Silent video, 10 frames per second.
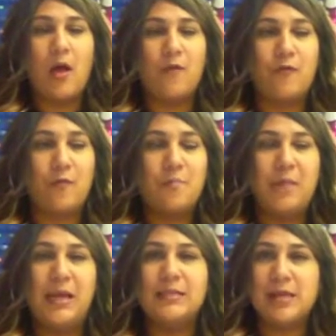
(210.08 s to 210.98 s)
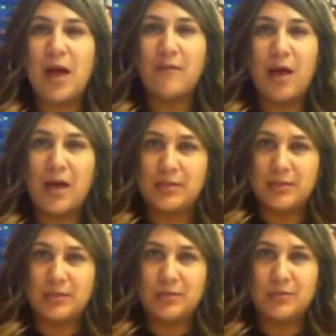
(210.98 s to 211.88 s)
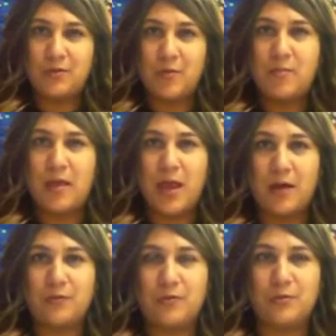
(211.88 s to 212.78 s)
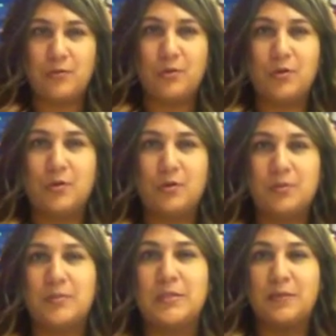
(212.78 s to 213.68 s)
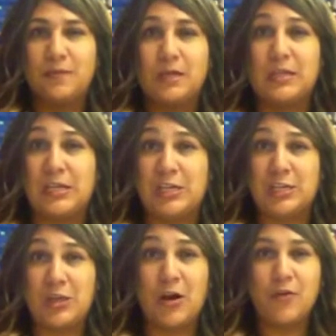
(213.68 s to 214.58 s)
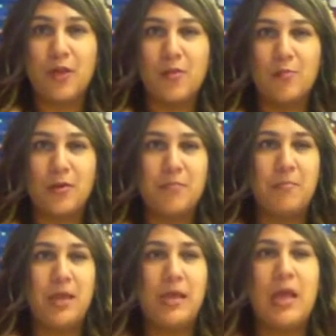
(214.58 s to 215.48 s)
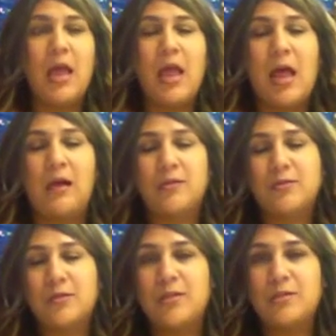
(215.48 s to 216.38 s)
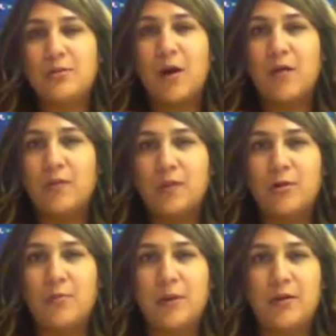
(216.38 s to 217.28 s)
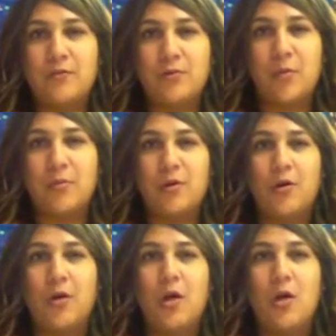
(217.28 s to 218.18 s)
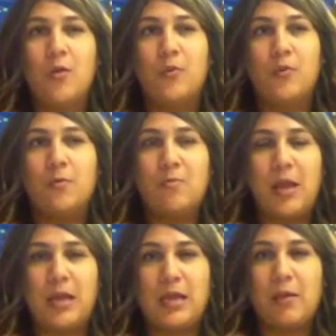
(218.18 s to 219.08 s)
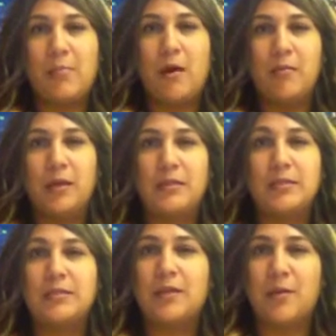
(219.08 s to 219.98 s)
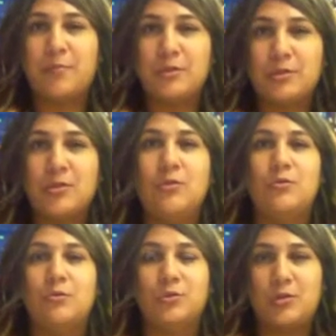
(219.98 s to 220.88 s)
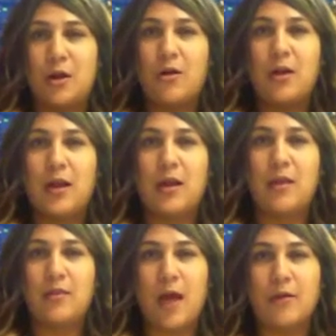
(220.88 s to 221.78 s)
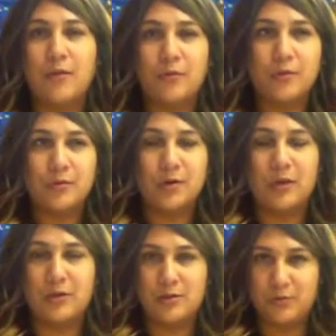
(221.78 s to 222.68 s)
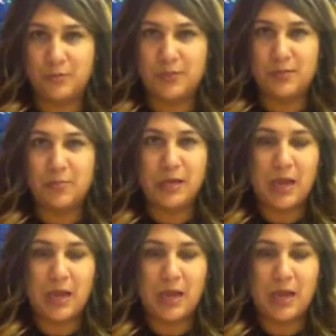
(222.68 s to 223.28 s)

for me to have access to them, they have to specifically share them with me. And so they do have a little bit of trouble with the making it public, the steps to sharing that Gooru collection with somebody